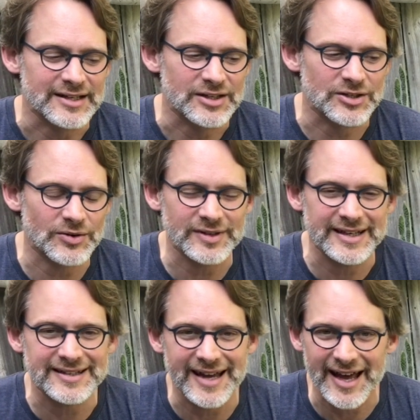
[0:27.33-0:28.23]
You don't
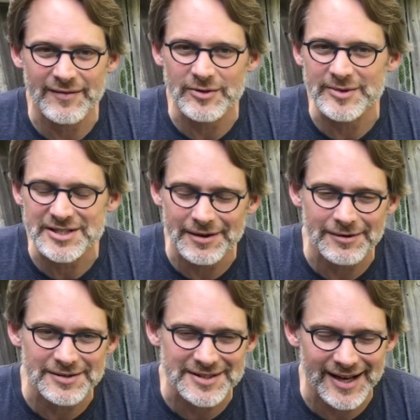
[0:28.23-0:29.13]
need to have the
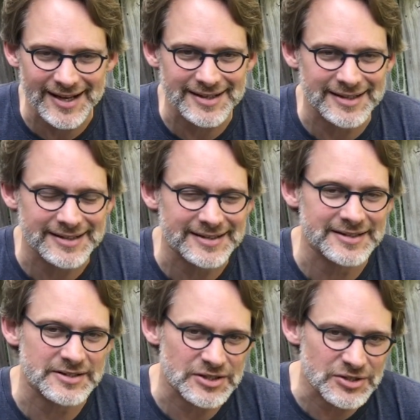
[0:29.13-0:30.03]
material Scott
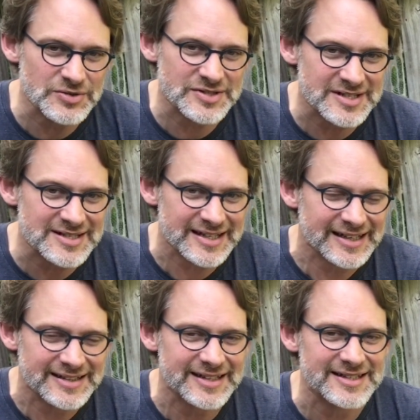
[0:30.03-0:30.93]
uh, uses
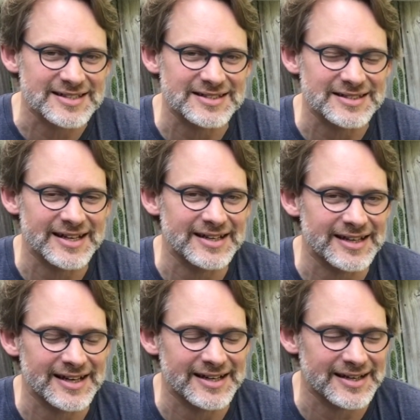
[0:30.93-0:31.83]
in this
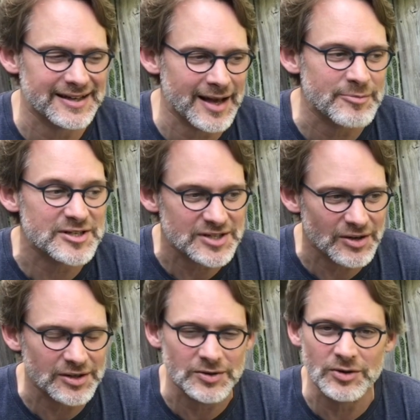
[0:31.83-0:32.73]
uh,
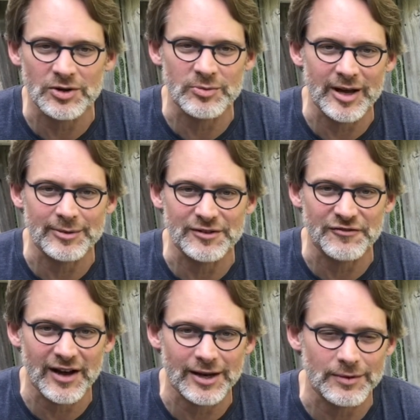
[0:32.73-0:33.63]
episode in order to be able to
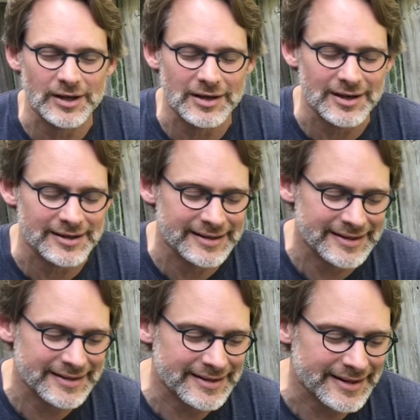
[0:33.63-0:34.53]
follow along.
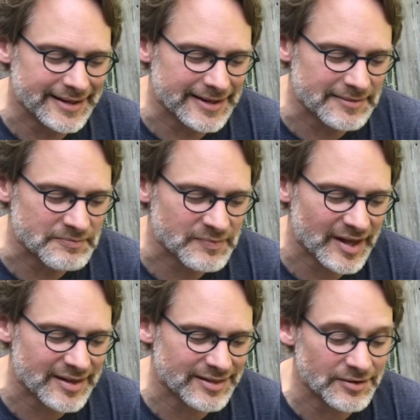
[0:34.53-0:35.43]
Um,
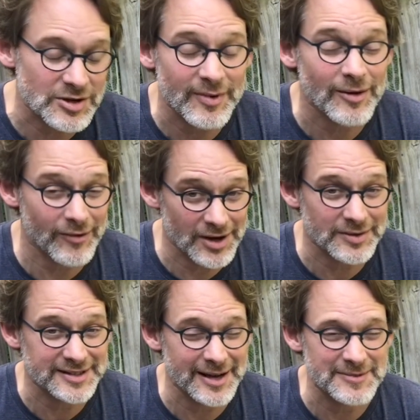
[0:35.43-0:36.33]
though you might want to
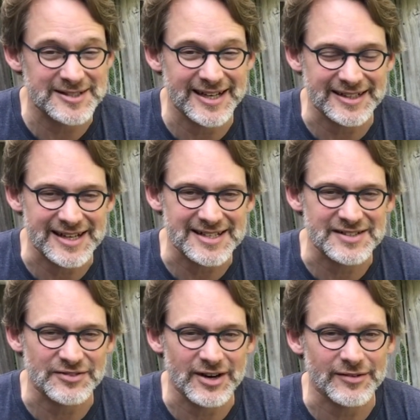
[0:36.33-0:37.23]
adopt the techniques
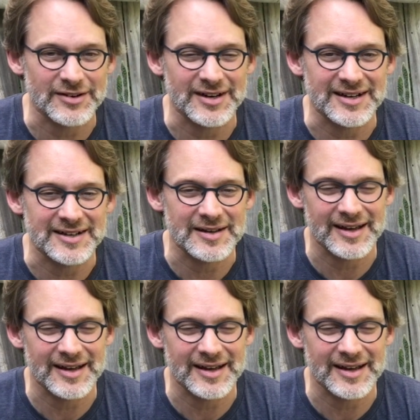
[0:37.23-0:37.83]
if you're ever uh,